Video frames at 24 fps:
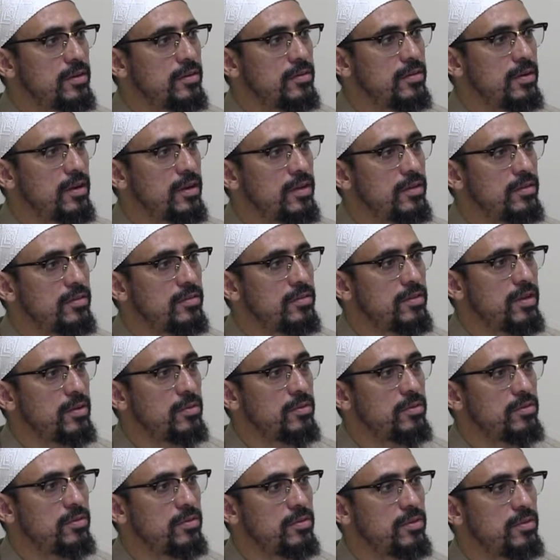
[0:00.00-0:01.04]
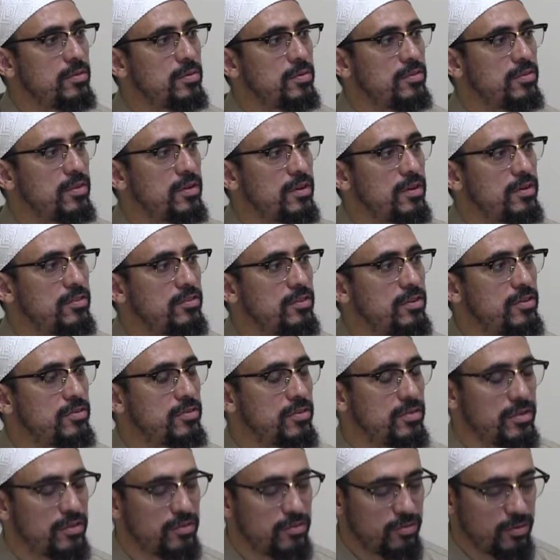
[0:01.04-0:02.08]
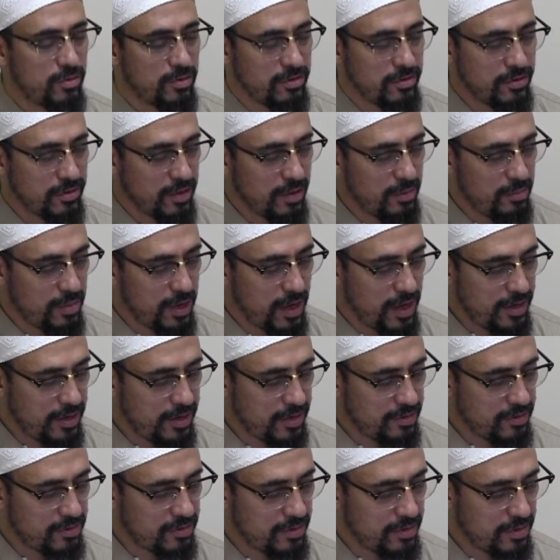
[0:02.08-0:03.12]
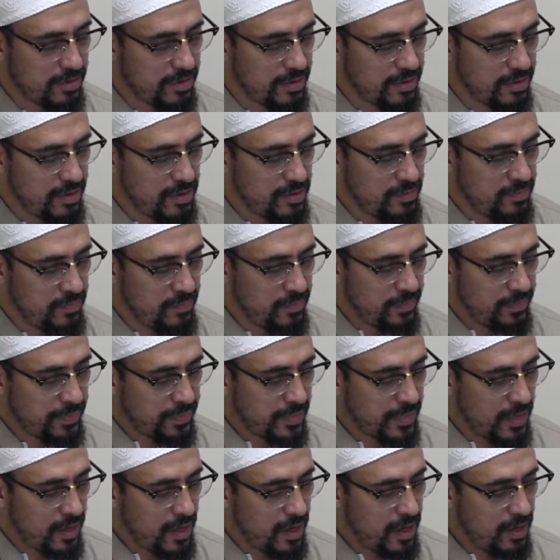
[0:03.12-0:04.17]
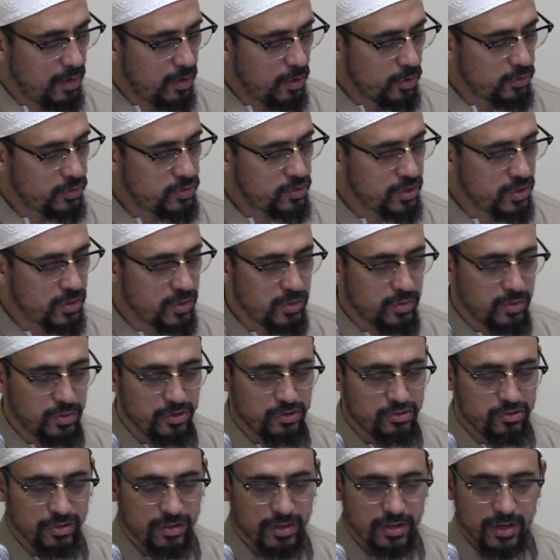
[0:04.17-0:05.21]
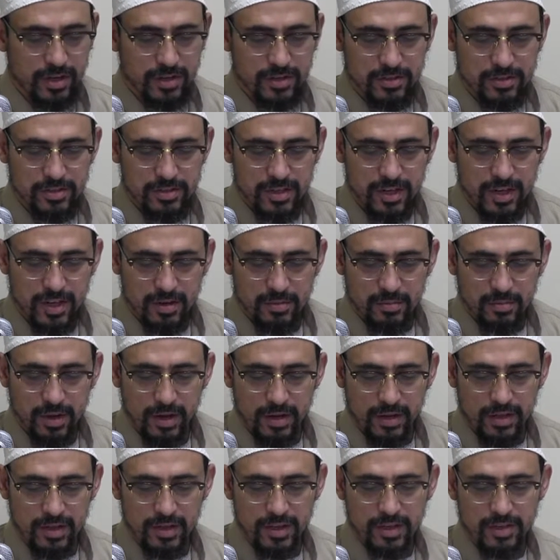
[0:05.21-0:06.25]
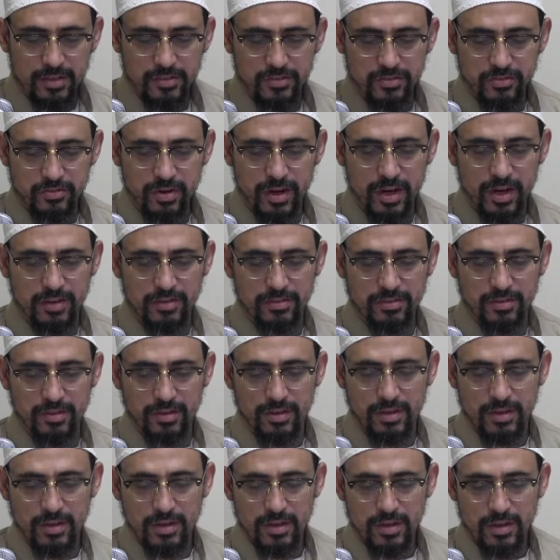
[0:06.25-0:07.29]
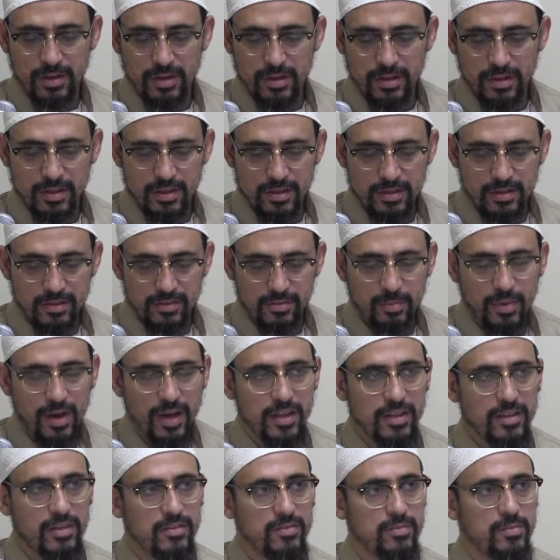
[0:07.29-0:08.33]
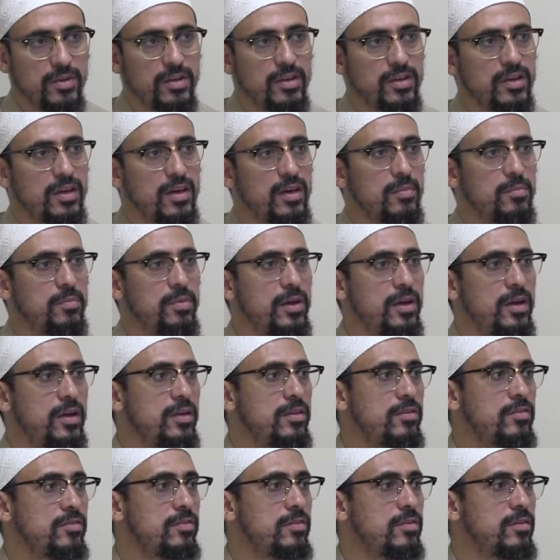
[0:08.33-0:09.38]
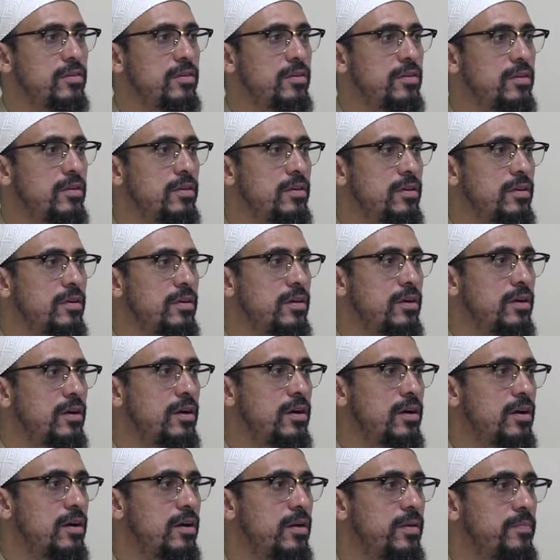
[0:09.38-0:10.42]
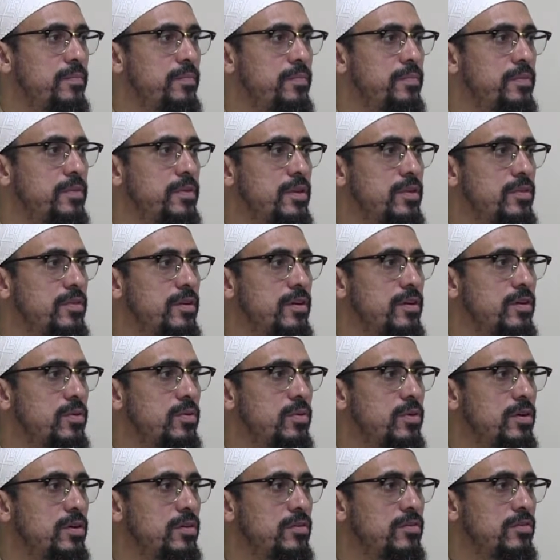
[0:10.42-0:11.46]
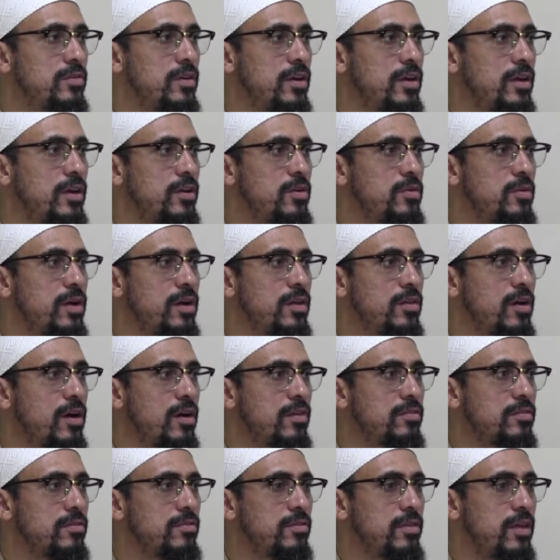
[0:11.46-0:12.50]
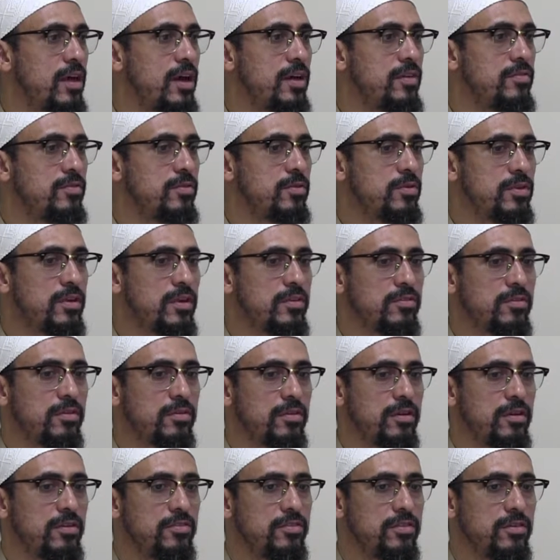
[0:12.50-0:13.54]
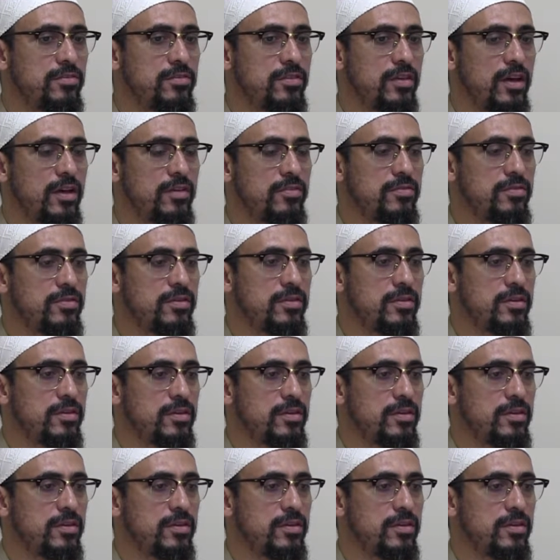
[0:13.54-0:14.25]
Right? So there was a gentleness towards the companions. And also, we shouldn't understand by any stretch that despite these many campaigns, that there was a great loss of life or desecration of life.